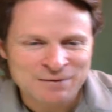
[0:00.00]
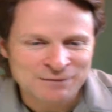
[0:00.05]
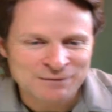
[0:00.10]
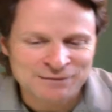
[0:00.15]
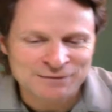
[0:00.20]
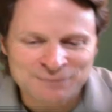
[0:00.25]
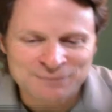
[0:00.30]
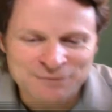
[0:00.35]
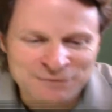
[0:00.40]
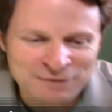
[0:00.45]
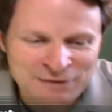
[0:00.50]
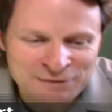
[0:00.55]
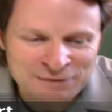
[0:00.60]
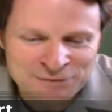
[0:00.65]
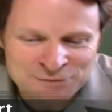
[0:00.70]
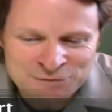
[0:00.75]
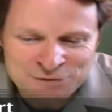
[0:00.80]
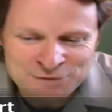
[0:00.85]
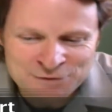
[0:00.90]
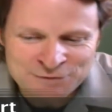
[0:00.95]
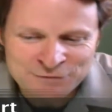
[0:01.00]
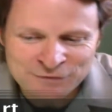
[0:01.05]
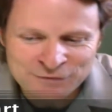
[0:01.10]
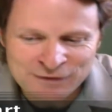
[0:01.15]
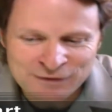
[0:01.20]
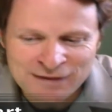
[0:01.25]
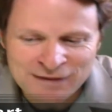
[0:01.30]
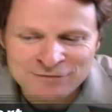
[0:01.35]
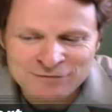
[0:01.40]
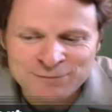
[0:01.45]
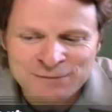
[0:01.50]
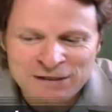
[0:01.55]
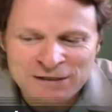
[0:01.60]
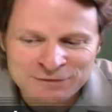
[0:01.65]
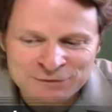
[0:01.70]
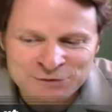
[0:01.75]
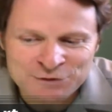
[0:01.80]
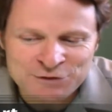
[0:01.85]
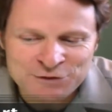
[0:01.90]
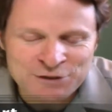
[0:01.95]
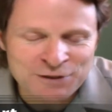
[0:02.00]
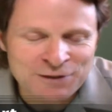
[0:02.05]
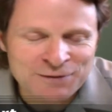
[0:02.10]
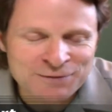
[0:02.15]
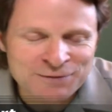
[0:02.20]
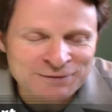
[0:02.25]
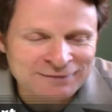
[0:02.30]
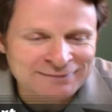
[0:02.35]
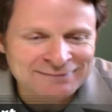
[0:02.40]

Great. Well, thank you, June, for having me on your show.